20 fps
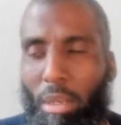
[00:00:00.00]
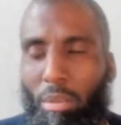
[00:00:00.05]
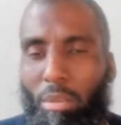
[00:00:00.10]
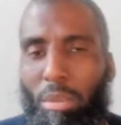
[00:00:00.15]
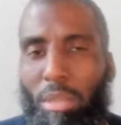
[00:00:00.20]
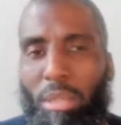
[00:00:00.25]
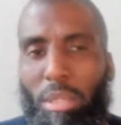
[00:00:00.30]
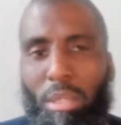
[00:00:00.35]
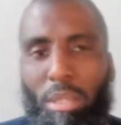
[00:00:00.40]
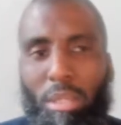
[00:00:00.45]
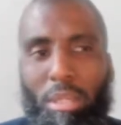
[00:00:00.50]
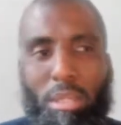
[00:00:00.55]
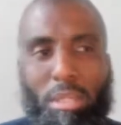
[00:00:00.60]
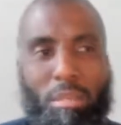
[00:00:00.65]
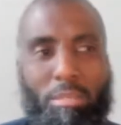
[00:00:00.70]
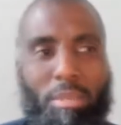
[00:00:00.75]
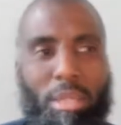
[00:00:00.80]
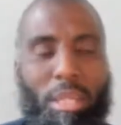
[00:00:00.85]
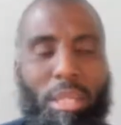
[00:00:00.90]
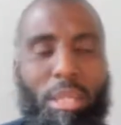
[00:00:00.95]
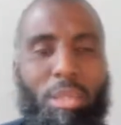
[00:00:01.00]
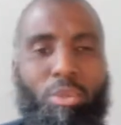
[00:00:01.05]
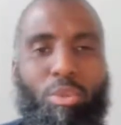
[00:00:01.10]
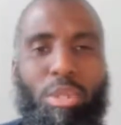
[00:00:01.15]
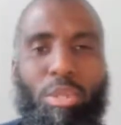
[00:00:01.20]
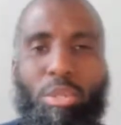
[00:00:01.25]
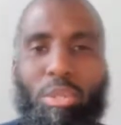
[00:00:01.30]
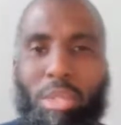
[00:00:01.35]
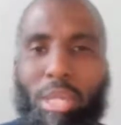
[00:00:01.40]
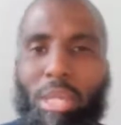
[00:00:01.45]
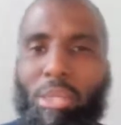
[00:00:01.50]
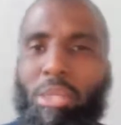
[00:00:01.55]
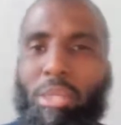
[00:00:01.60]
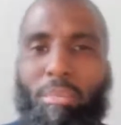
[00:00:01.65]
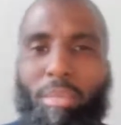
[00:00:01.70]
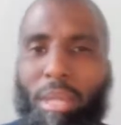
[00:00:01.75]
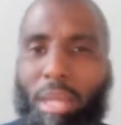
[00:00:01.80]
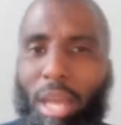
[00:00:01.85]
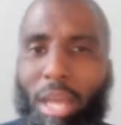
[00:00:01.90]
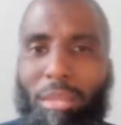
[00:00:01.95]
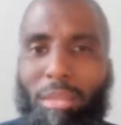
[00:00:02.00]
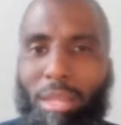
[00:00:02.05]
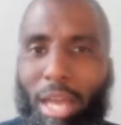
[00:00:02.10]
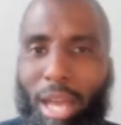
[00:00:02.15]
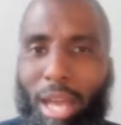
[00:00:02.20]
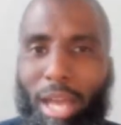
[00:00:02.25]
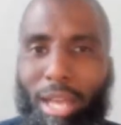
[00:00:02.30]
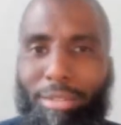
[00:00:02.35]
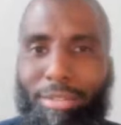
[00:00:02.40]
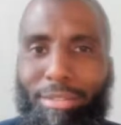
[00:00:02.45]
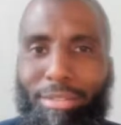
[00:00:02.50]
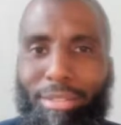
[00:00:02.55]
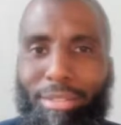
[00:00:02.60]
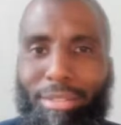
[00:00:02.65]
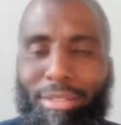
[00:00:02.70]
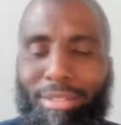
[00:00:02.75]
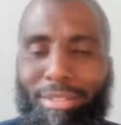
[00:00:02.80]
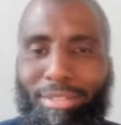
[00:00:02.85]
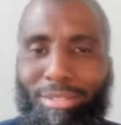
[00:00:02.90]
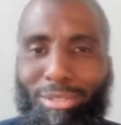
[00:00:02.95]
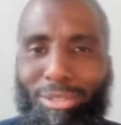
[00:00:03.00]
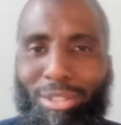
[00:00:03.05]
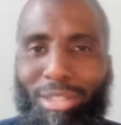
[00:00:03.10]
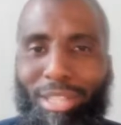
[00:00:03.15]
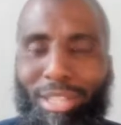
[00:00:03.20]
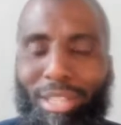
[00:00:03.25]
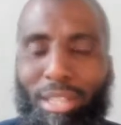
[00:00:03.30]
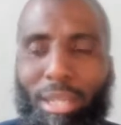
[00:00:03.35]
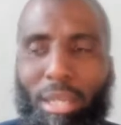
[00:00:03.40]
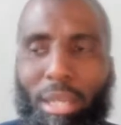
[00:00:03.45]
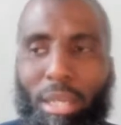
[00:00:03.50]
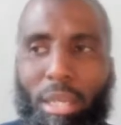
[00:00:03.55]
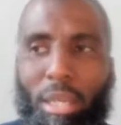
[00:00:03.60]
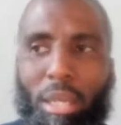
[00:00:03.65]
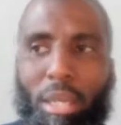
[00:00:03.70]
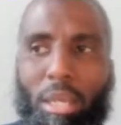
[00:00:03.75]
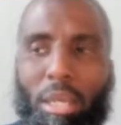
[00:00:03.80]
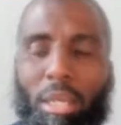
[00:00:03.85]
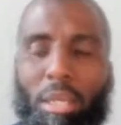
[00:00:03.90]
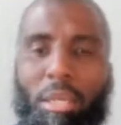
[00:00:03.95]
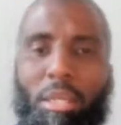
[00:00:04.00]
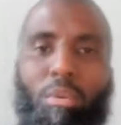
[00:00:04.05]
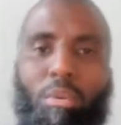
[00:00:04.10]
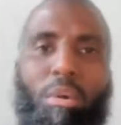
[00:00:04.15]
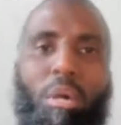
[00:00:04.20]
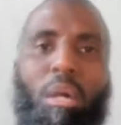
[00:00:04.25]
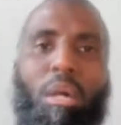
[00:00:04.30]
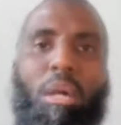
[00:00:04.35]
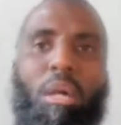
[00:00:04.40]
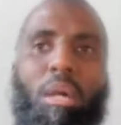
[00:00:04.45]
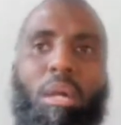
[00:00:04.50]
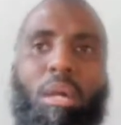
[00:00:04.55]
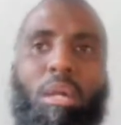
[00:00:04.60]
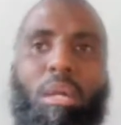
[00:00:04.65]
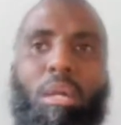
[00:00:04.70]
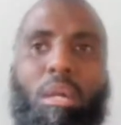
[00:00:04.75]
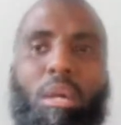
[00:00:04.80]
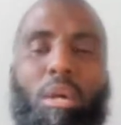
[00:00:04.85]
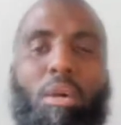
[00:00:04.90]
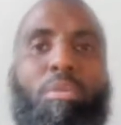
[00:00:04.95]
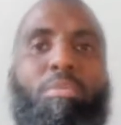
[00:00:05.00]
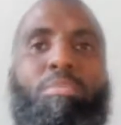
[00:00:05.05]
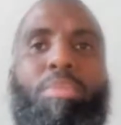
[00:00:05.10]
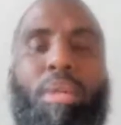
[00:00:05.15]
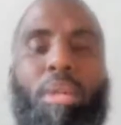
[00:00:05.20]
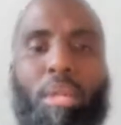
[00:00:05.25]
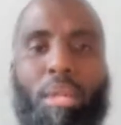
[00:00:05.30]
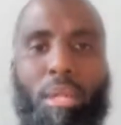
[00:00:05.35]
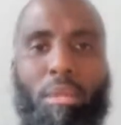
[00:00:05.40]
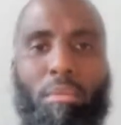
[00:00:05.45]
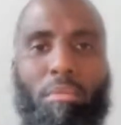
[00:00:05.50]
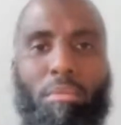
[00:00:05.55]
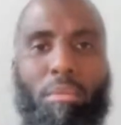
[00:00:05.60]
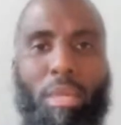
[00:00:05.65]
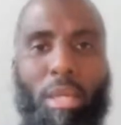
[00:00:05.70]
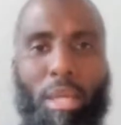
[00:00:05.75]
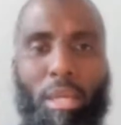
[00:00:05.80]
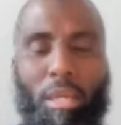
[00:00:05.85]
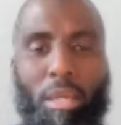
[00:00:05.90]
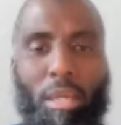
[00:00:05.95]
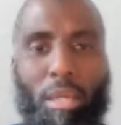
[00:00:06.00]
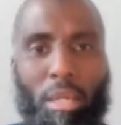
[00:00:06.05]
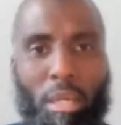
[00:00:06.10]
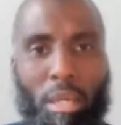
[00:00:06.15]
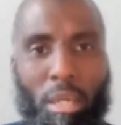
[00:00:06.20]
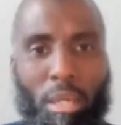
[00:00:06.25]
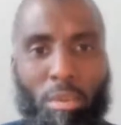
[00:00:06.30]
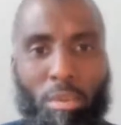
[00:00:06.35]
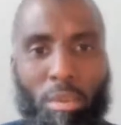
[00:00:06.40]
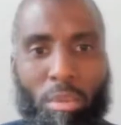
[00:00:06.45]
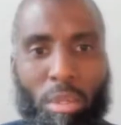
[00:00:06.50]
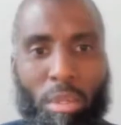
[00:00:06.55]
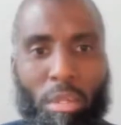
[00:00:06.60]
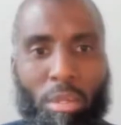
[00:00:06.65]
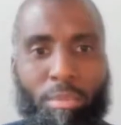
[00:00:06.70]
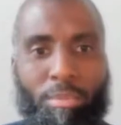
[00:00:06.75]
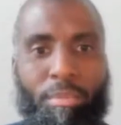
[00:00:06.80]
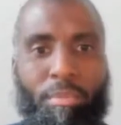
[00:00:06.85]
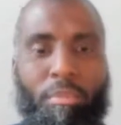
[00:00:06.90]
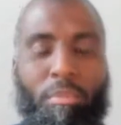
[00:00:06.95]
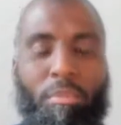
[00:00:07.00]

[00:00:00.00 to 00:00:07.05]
Because when you say something like that, you see, you are hoping that Allah will